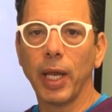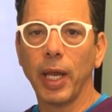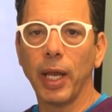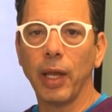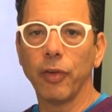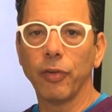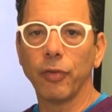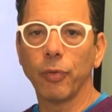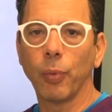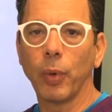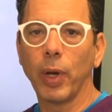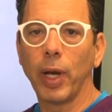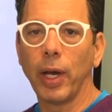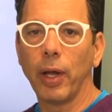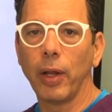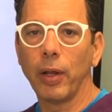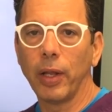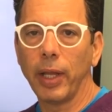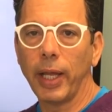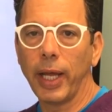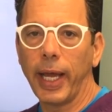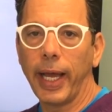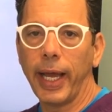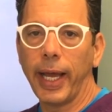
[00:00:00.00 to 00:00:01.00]
as
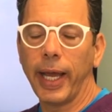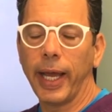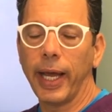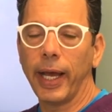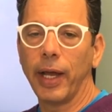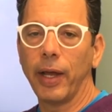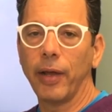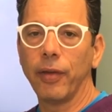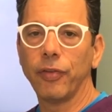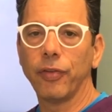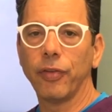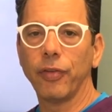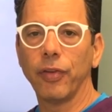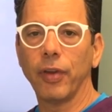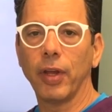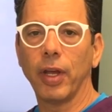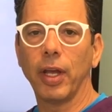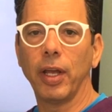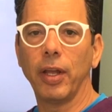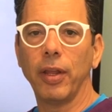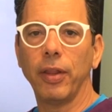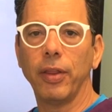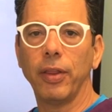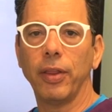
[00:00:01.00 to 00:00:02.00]
well as
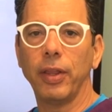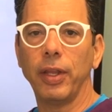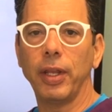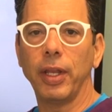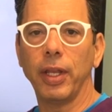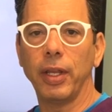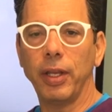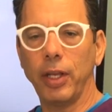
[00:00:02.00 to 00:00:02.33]
the,